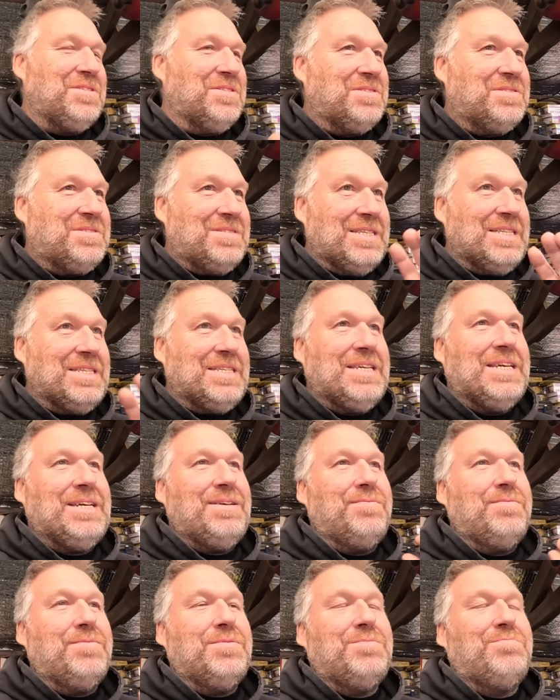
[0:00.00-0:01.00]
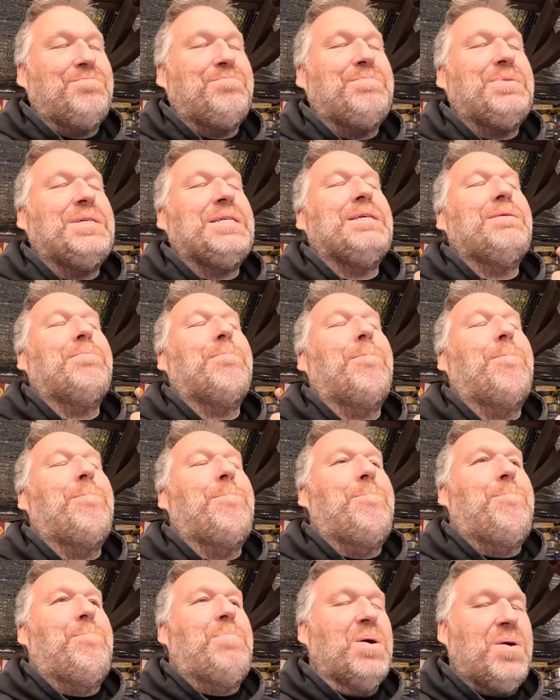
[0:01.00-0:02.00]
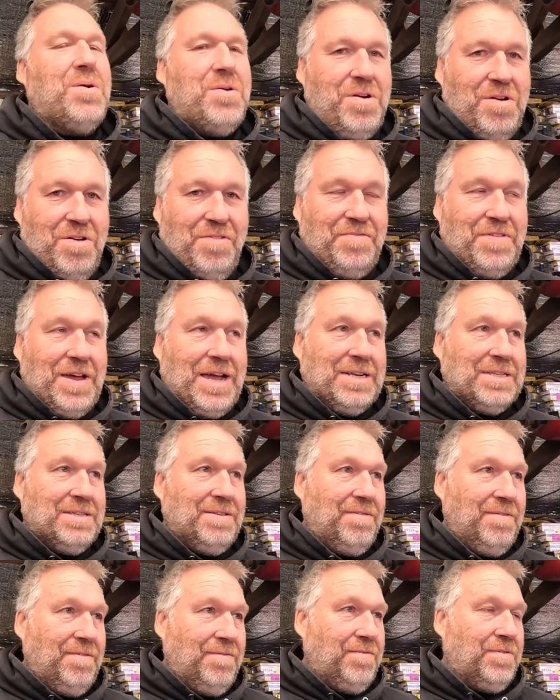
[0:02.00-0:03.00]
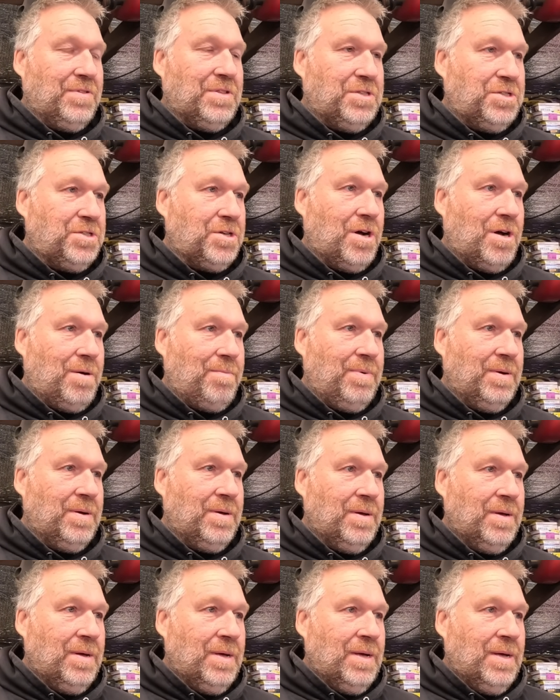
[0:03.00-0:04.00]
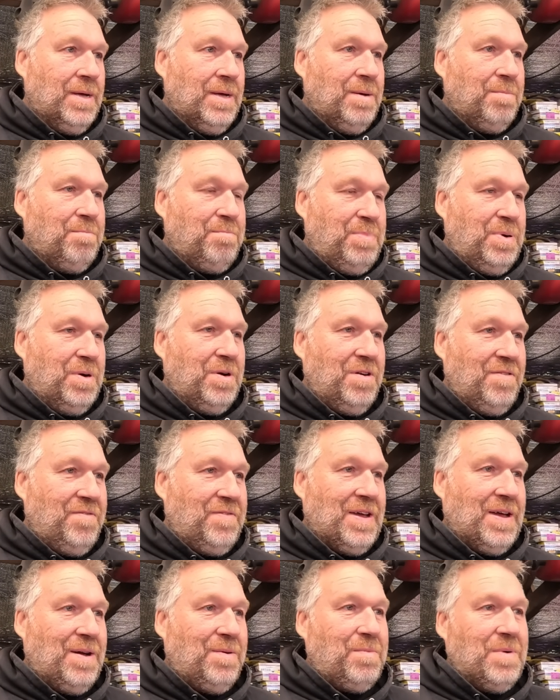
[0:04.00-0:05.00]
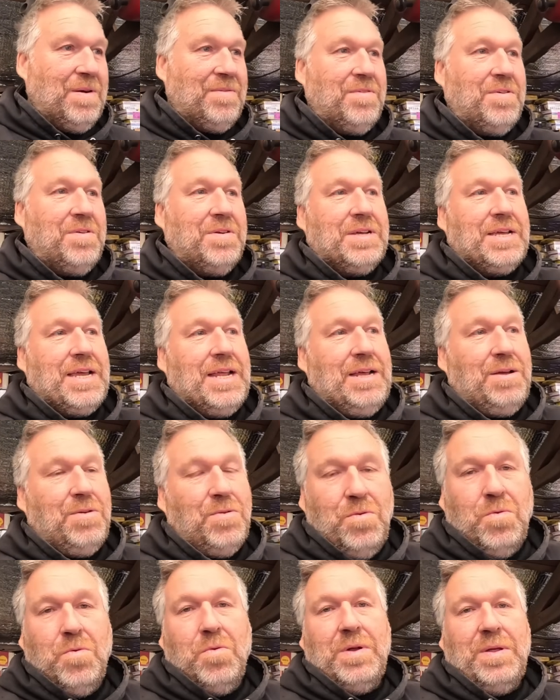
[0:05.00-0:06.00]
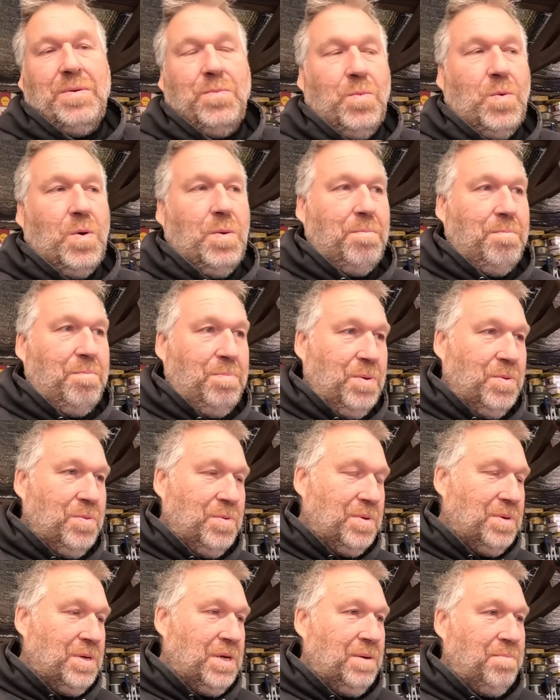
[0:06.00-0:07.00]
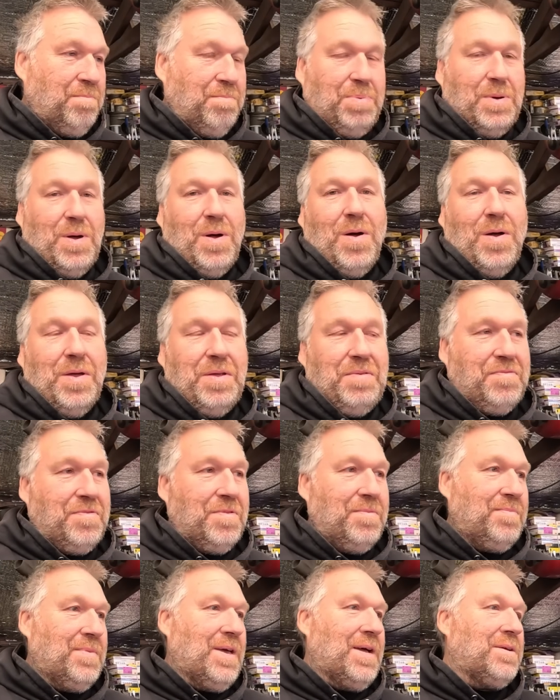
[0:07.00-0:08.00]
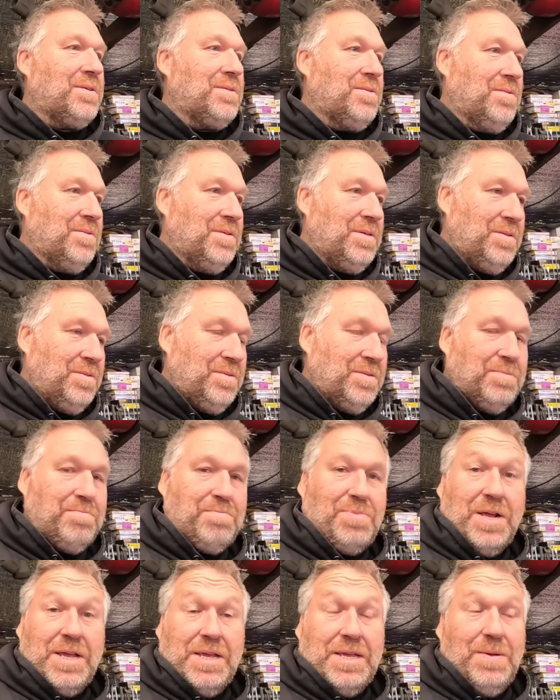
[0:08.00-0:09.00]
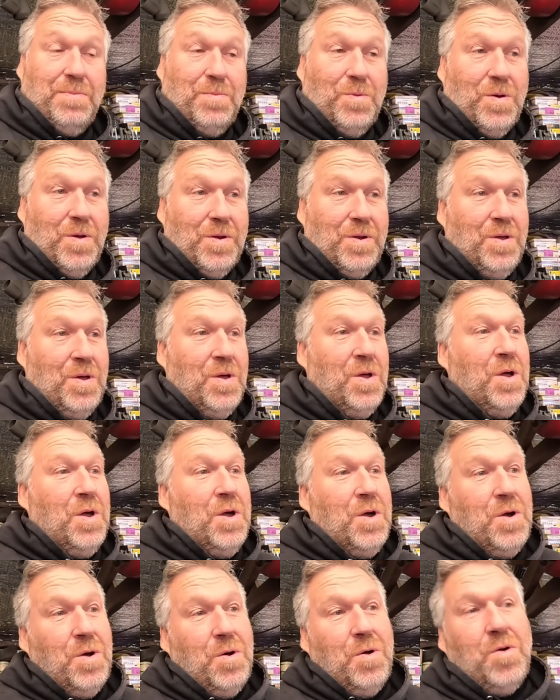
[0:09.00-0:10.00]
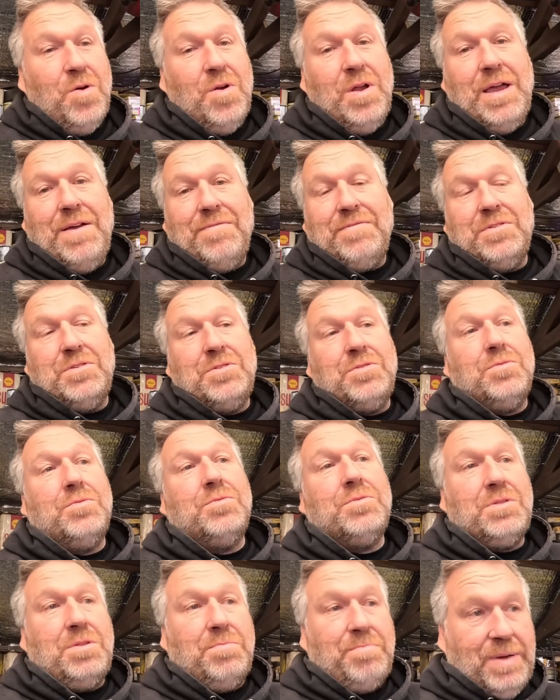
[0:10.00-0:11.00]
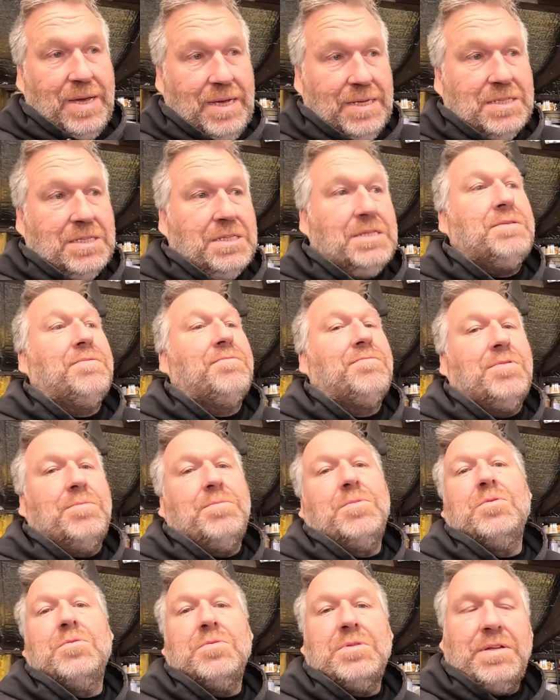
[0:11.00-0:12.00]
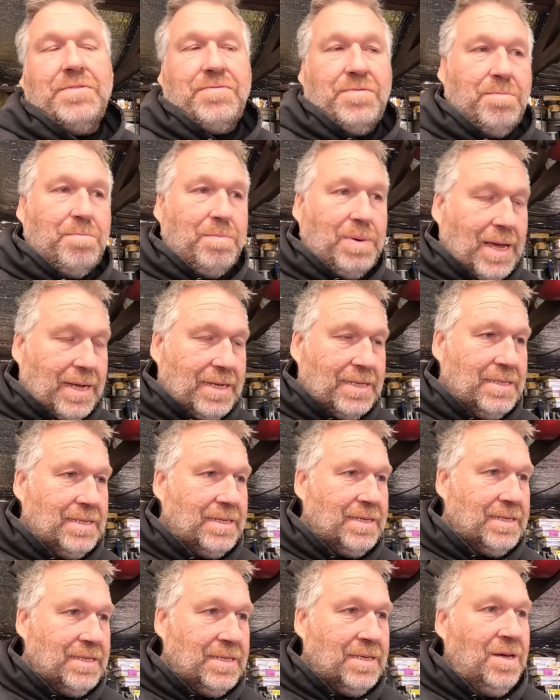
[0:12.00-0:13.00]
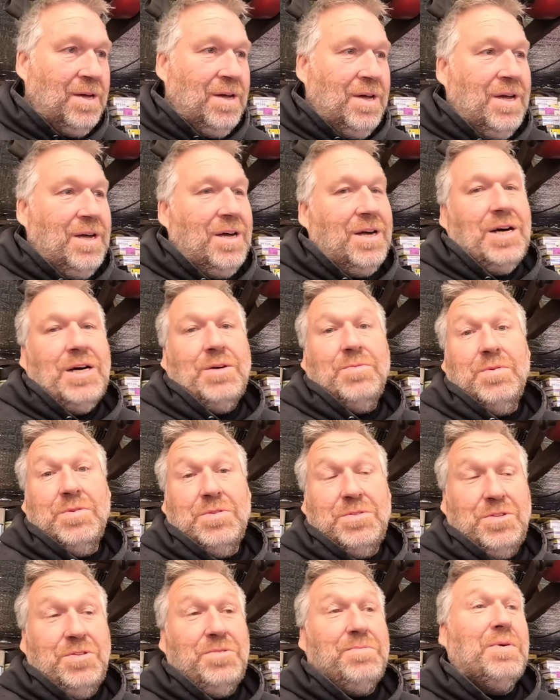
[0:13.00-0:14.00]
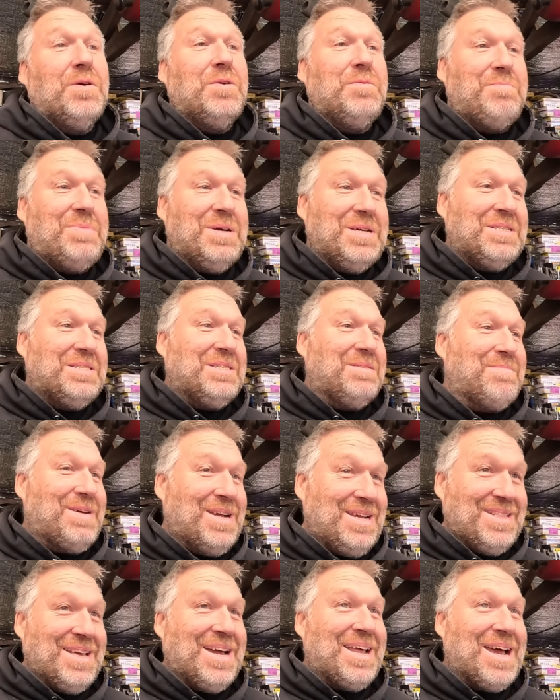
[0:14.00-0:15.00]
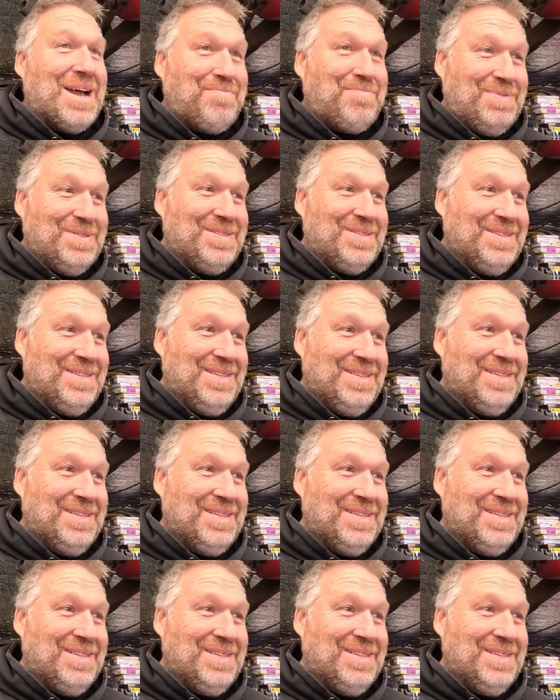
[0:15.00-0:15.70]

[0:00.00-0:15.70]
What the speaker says: just think it would be perfect for the job. Perfect, whether I get it all in one bulk buy from that guy who's breaking one, or I have to source the bits from all different places. I will do my best to make that happen.